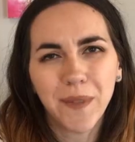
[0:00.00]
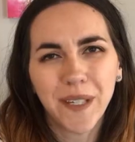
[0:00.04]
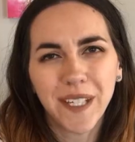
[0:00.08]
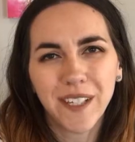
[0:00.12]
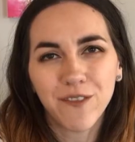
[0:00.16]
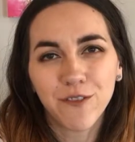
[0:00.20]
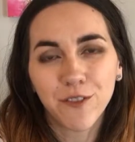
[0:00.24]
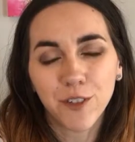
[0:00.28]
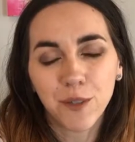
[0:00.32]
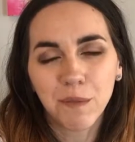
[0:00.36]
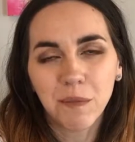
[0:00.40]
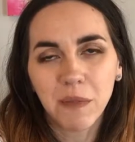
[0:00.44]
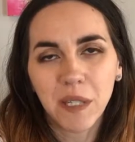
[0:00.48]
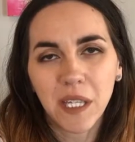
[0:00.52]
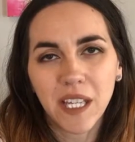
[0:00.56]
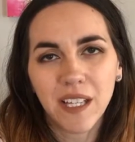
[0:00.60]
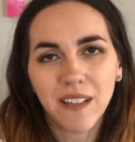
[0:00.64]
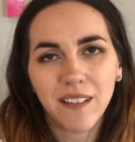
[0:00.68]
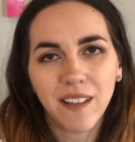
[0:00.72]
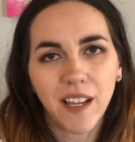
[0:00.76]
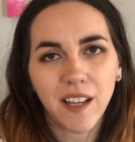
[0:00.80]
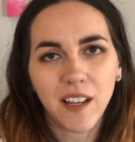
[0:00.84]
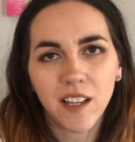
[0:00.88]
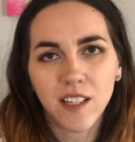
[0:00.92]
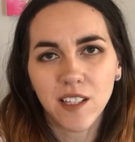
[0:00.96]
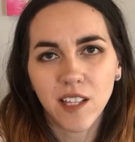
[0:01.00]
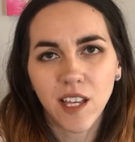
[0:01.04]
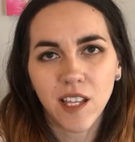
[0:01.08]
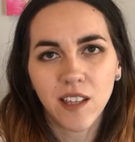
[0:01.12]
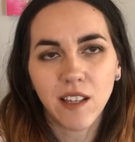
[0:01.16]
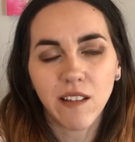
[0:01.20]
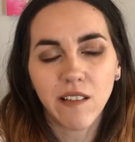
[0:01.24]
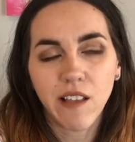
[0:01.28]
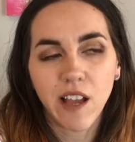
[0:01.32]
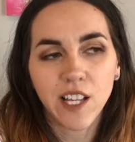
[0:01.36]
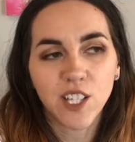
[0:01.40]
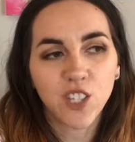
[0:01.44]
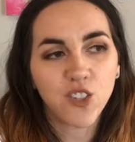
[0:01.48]
I mean, for me, like I said,
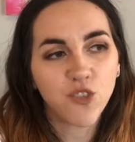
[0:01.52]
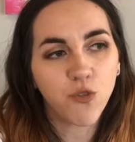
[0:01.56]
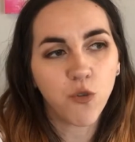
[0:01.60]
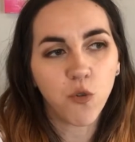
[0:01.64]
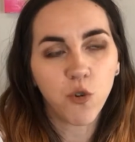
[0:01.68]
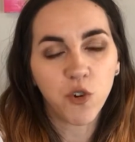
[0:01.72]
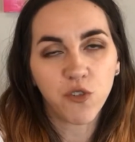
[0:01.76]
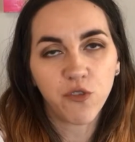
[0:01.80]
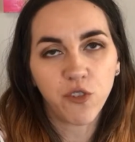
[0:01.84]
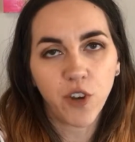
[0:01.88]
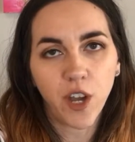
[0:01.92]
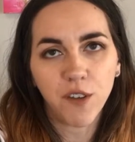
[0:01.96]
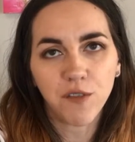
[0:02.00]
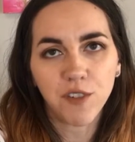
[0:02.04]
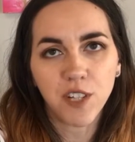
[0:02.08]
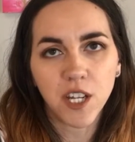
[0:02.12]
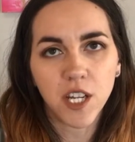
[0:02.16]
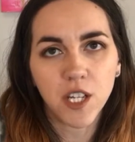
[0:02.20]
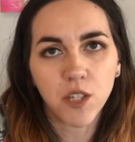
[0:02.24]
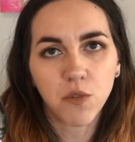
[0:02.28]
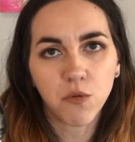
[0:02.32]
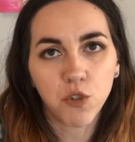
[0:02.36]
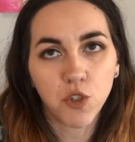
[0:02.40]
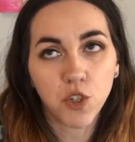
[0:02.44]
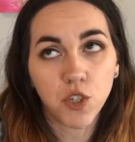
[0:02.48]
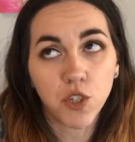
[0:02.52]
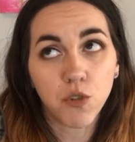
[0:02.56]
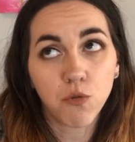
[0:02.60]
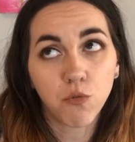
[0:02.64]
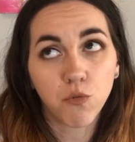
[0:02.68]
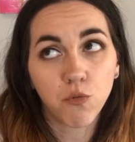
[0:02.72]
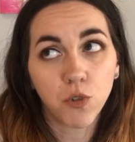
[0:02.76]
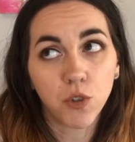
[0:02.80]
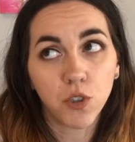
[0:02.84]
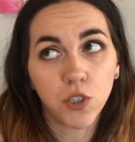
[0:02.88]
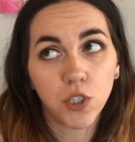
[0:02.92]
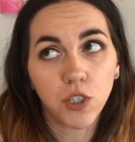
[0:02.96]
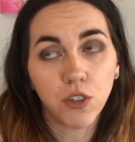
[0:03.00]
they last 4 to 5 days, which
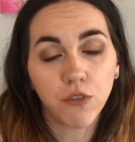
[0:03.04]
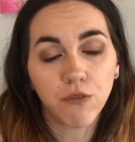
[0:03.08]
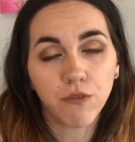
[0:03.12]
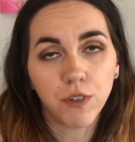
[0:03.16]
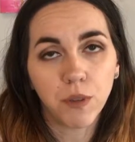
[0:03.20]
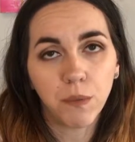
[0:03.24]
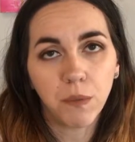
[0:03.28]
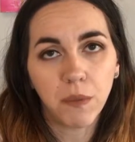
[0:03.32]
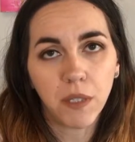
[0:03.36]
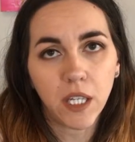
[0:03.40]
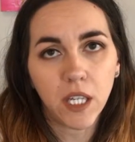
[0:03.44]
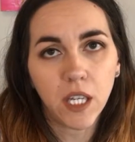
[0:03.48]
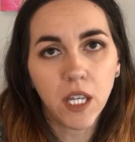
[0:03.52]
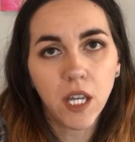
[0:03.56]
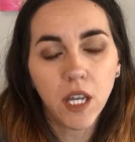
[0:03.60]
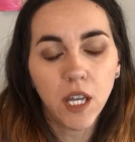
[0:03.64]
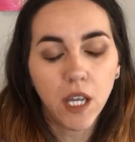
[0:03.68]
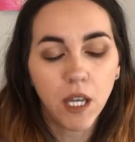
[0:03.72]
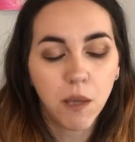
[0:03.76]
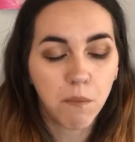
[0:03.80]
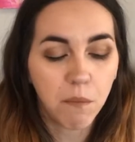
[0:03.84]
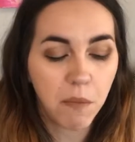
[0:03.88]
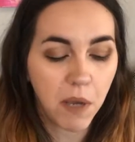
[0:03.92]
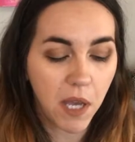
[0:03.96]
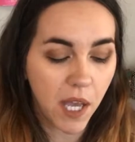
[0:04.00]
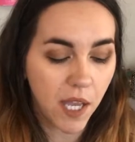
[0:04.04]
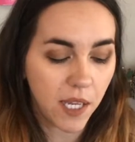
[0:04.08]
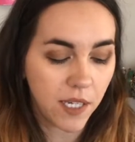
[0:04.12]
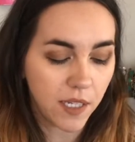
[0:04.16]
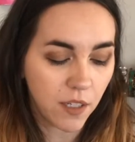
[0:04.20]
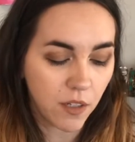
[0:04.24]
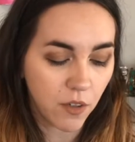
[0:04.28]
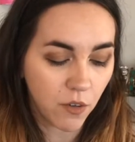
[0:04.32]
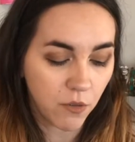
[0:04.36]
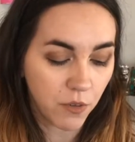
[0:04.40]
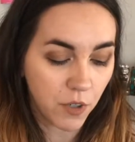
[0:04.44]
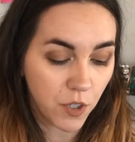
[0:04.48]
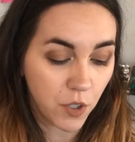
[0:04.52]
is really good for me. But,
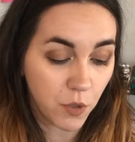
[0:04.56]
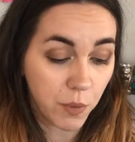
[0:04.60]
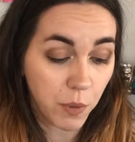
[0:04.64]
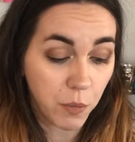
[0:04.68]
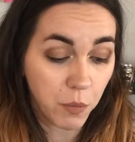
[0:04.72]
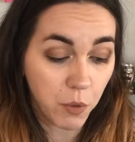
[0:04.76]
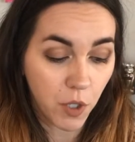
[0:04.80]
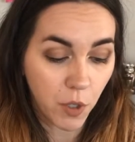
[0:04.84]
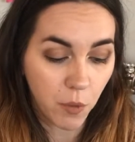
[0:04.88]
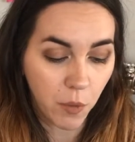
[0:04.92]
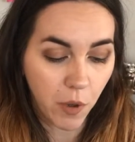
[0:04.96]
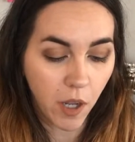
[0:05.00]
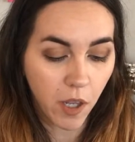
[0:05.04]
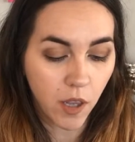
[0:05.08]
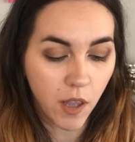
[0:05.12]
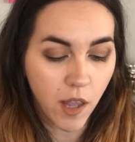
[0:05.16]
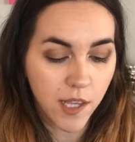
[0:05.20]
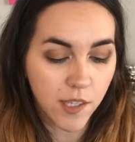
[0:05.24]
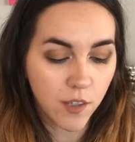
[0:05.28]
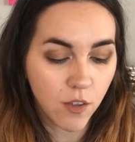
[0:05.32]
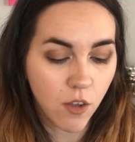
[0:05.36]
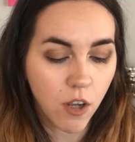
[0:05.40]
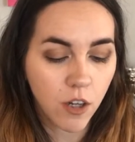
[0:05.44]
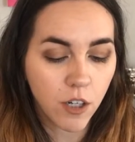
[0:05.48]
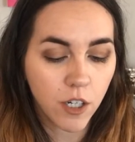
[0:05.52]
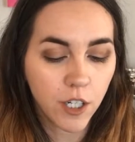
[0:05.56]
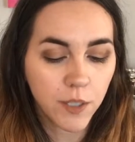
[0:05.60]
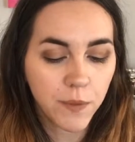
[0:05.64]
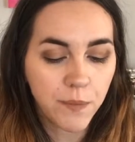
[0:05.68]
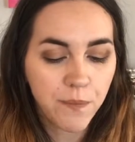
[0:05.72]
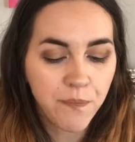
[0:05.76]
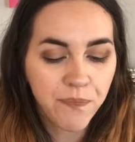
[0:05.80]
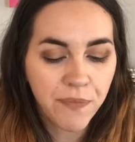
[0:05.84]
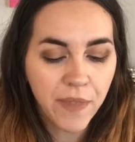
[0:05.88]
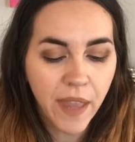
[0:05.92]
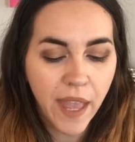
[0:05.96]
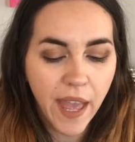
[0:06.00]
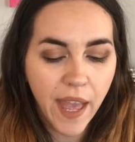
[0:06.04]
you know, for other people, they probably last longer.
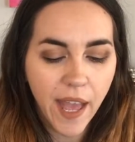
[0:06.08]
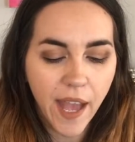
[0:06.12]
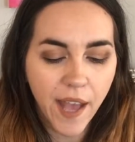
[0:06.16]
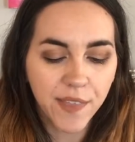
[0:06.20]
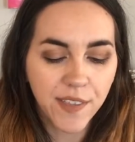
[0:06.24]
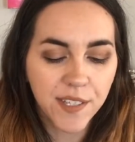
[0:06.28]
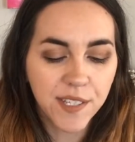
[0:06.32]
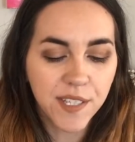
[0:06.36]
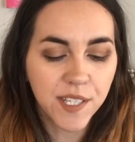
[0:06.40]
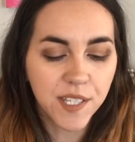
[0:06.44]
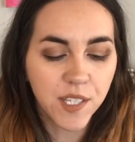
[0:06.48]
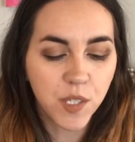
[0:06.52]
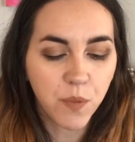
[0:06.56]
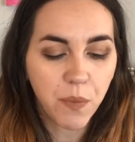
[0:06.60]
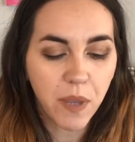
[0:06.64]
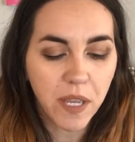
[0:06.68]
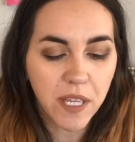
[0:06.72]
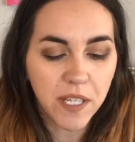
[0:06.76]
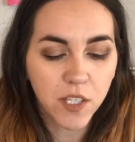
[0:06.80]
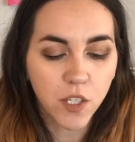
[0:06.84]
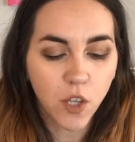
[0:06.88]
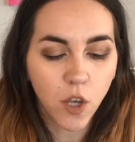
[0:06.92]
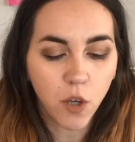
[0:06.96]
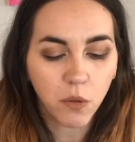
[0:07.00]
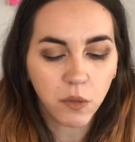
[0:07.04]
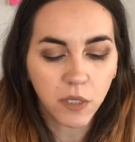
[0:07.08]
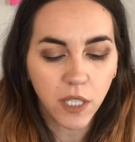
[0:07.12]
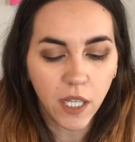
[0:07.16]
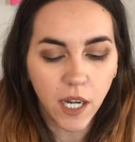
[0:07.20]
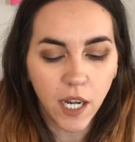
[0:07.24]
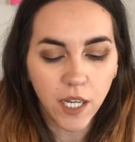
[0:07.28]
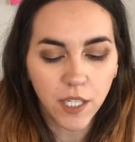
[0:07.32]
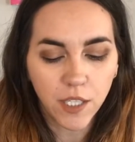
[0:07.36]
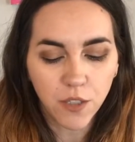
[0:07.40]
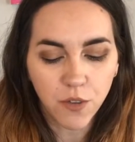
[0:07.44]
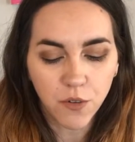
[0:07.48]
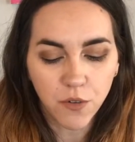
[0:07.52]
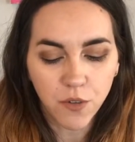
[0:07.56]
And this is the base coat that
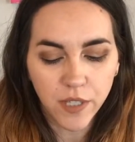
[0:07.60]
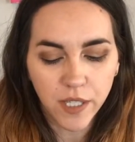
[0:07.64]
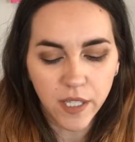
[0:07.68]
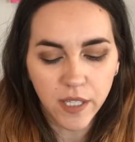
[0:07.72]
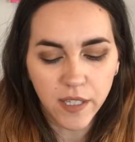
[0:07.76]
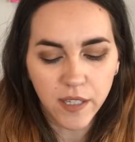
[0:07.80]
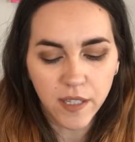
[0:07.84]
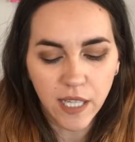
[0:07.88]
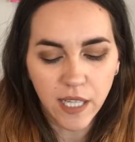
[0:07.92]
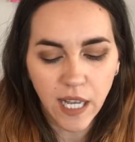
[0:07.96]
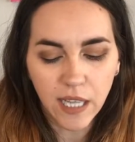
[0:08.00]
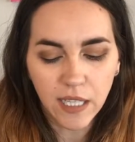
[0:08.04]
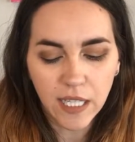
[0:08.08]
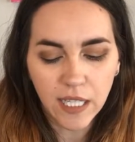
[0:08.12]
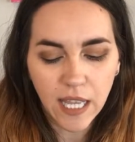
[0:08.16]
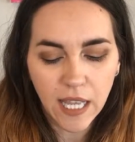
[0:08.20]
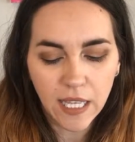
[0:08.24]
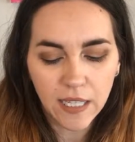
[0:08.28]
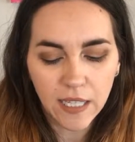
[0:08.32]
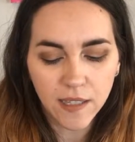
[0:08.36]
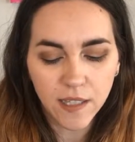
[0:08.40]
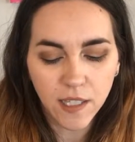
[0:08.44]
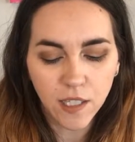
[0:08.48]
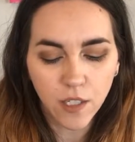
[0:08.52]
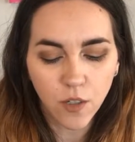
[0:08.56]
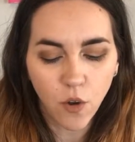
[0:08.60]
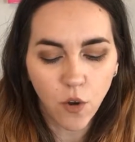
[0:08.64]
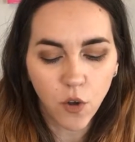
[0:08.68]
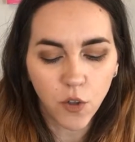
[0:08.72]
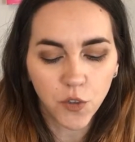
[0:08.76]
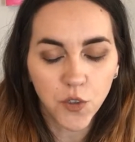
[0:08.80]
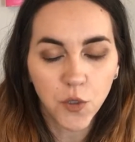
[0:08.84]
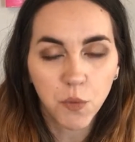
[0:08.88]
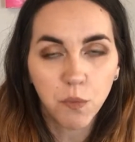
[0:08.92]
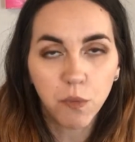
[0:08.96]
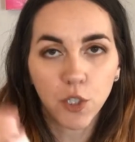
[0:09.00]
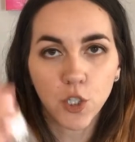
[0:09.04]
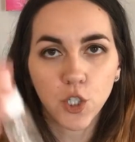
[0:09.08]
I use. It's Sally Hansen
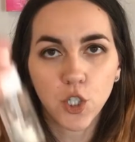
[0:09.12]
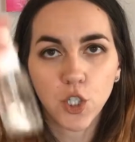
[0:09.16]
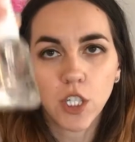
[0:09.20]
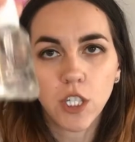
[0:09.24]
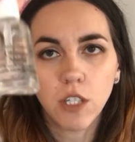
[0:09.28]
Ultimate